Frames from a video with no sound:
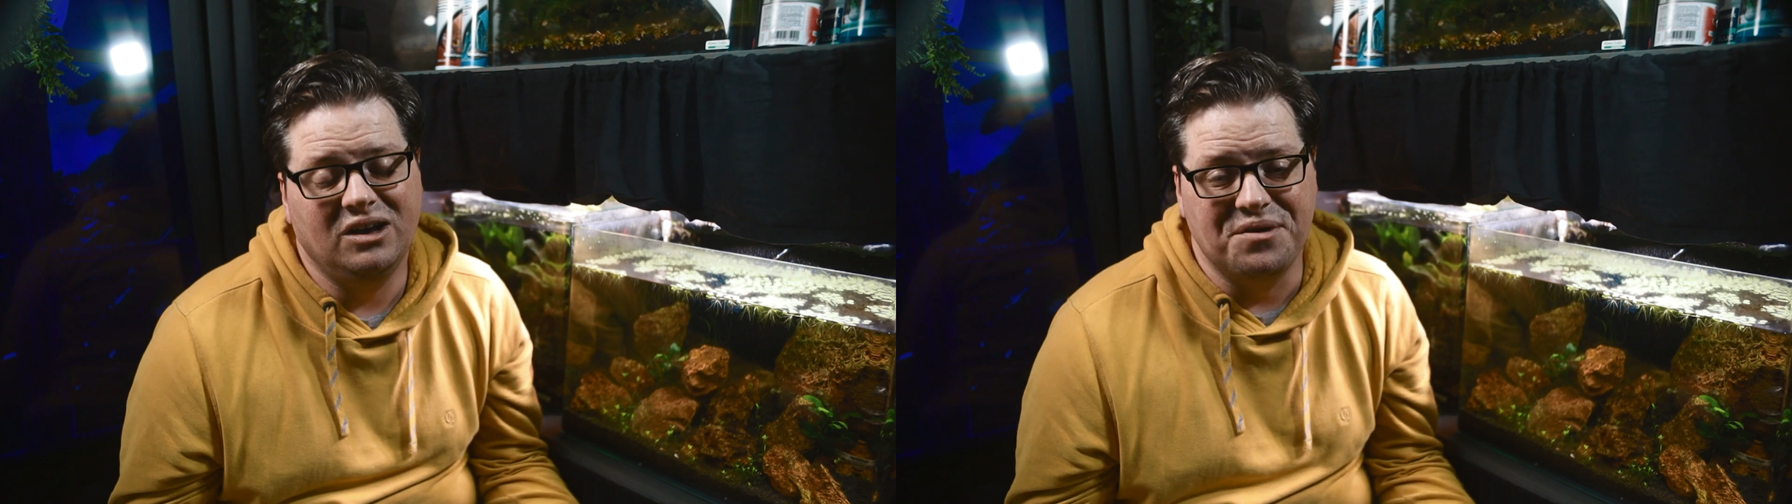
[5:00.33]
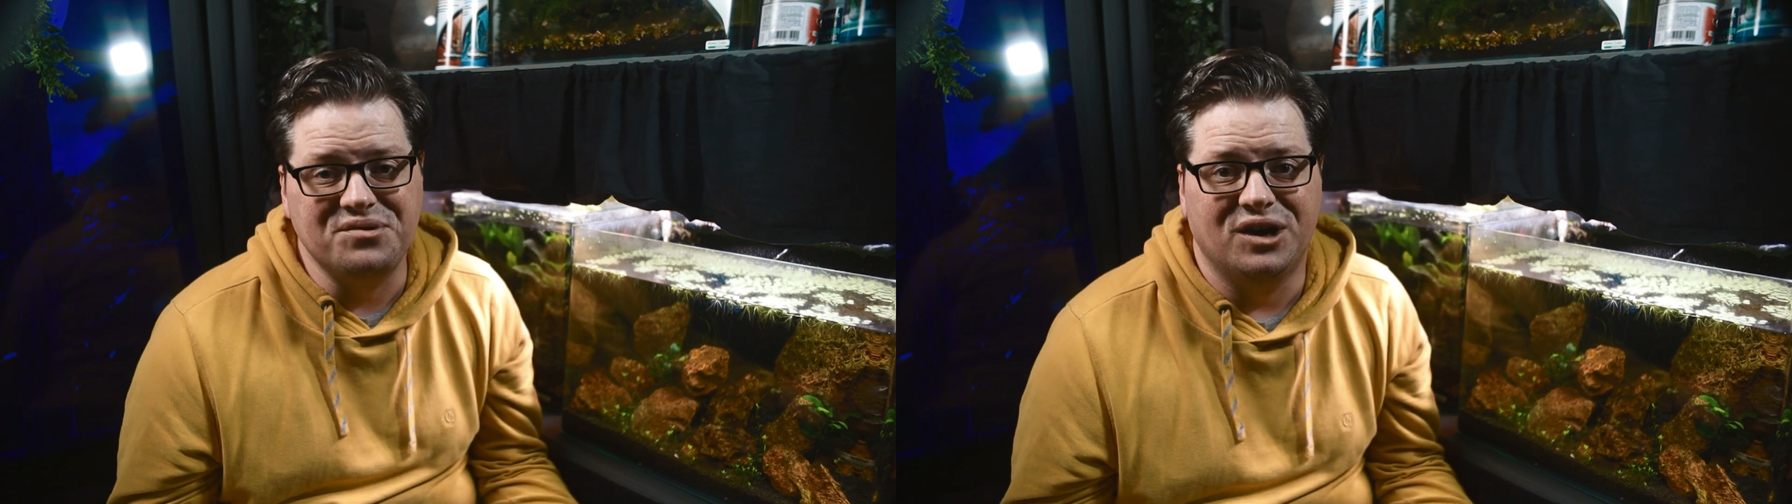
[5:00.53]

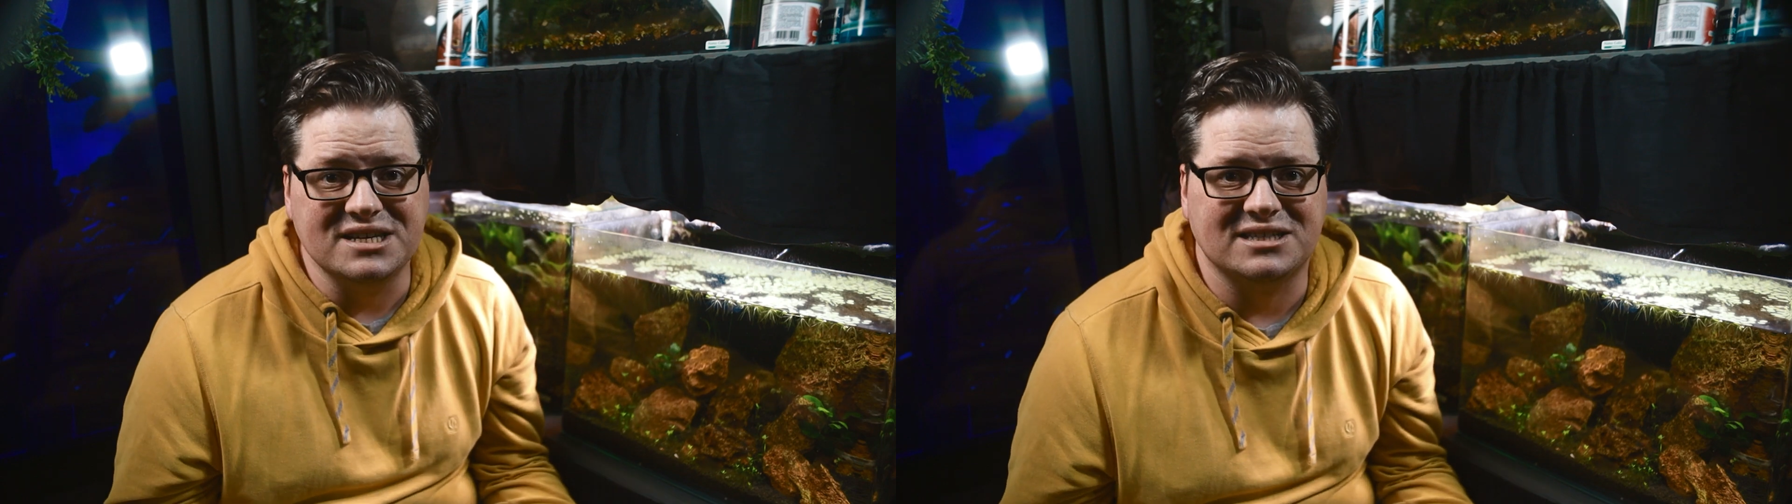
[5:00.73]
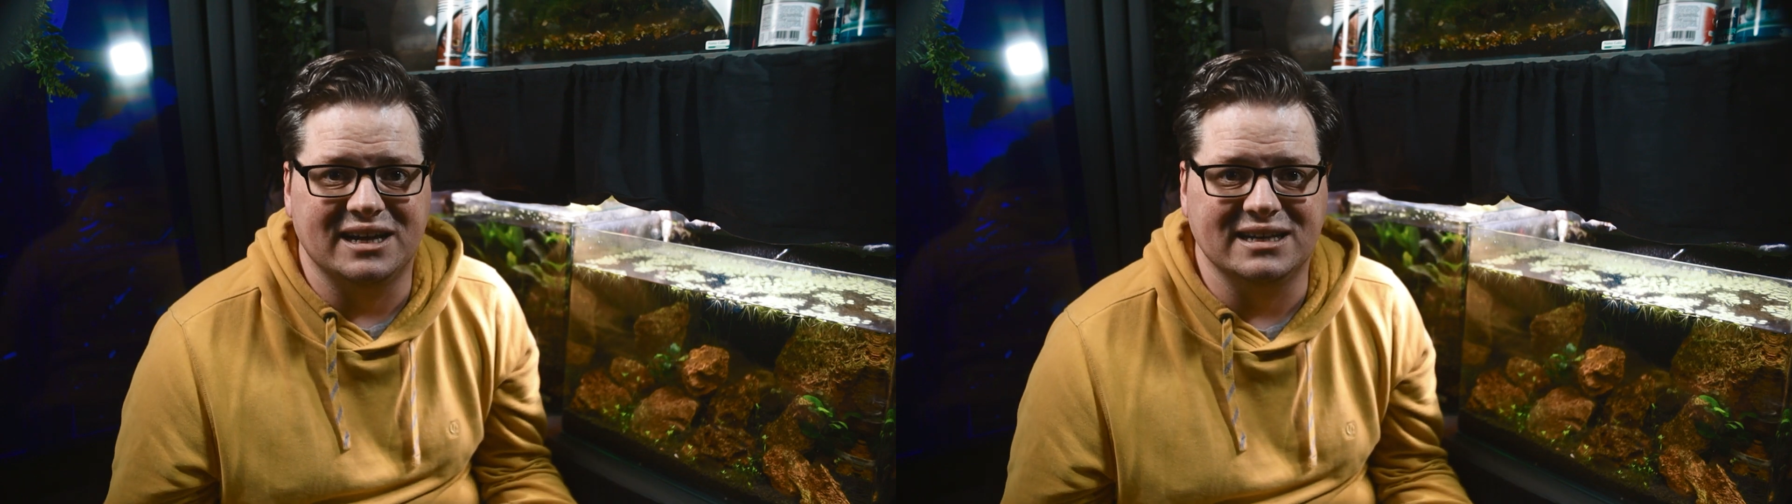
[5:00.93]
I'm not
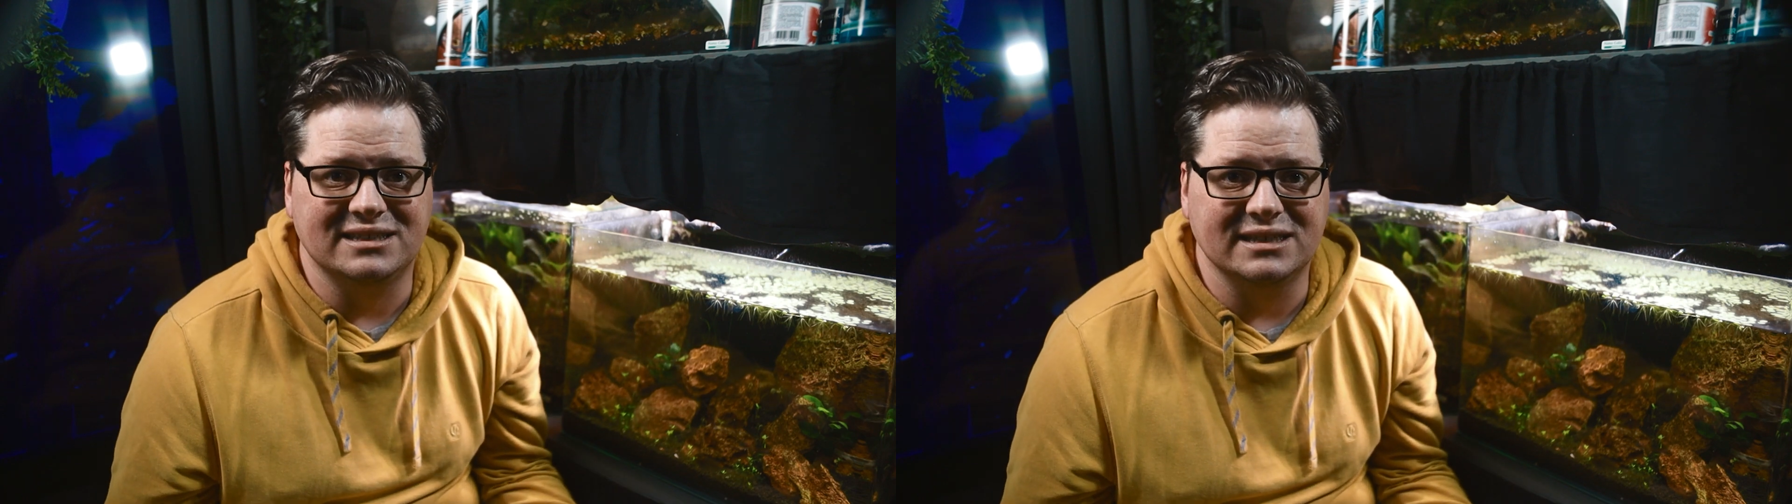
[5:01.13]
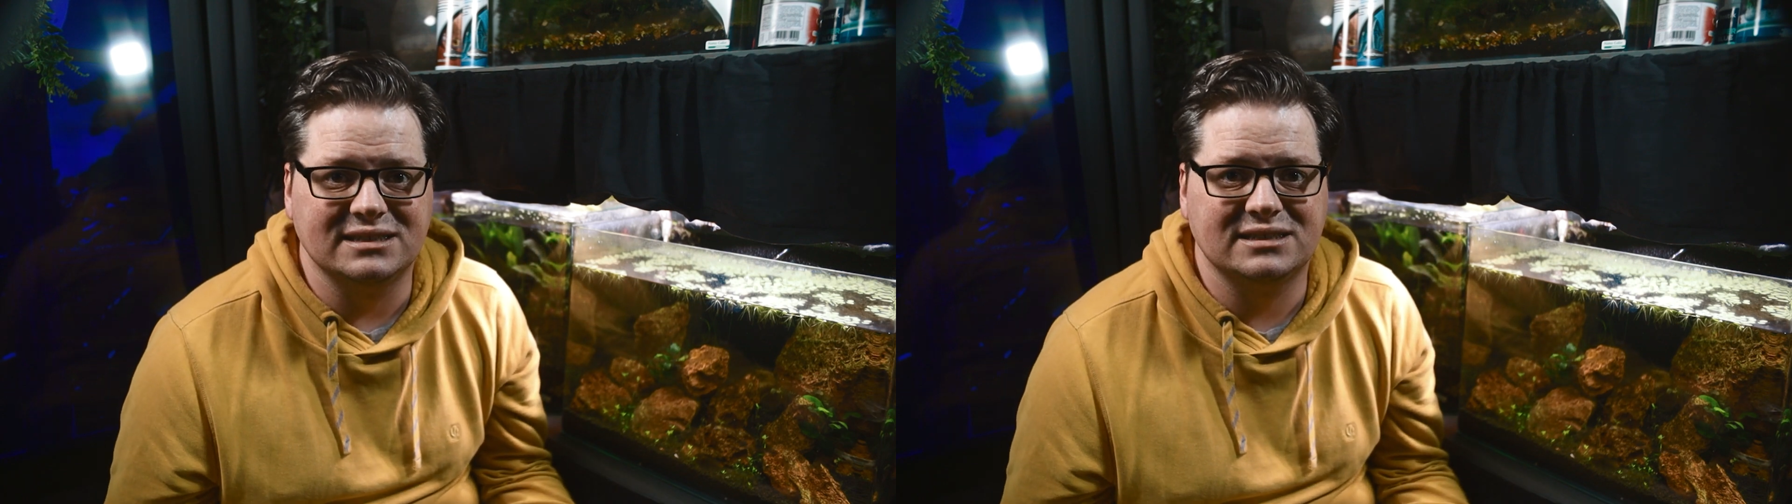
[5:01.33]
a
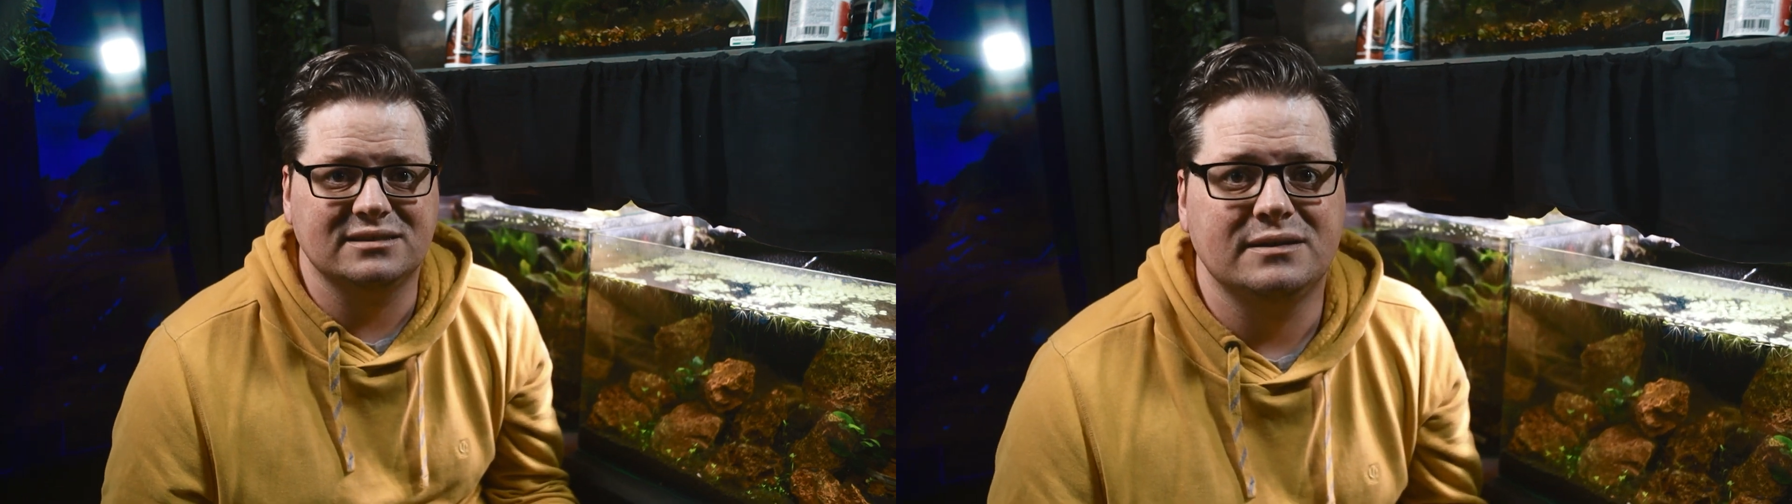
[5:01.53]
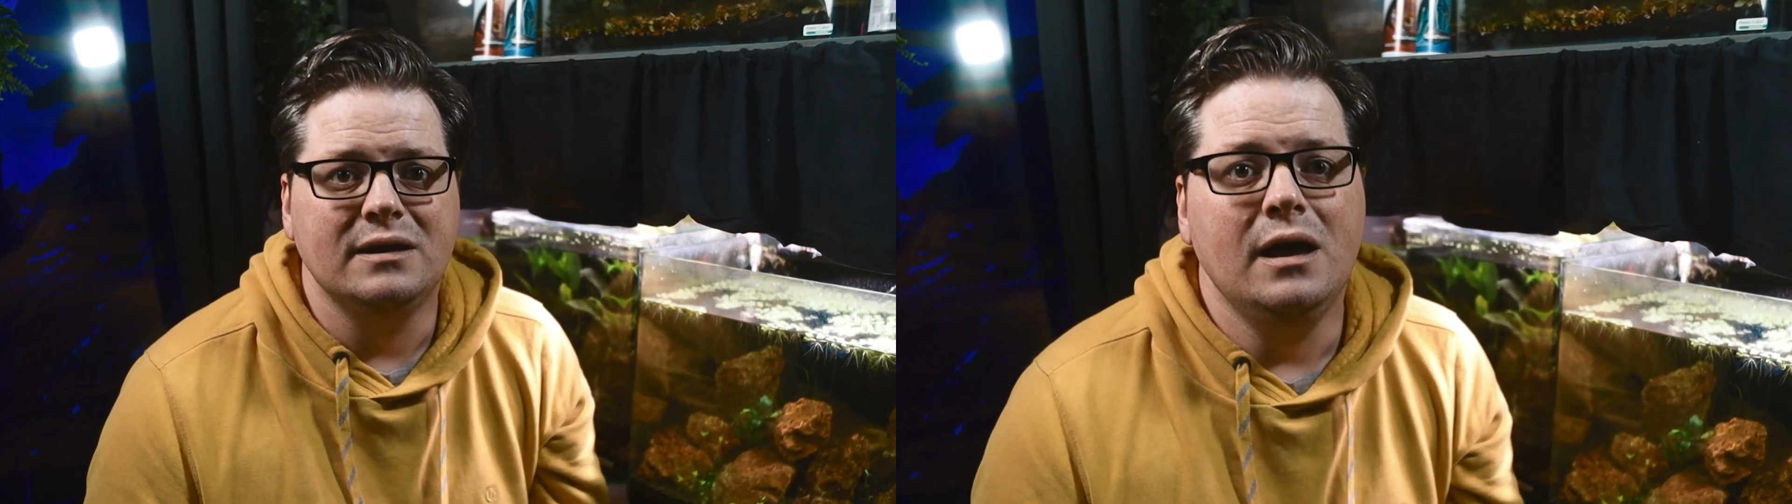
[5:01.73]
scientist.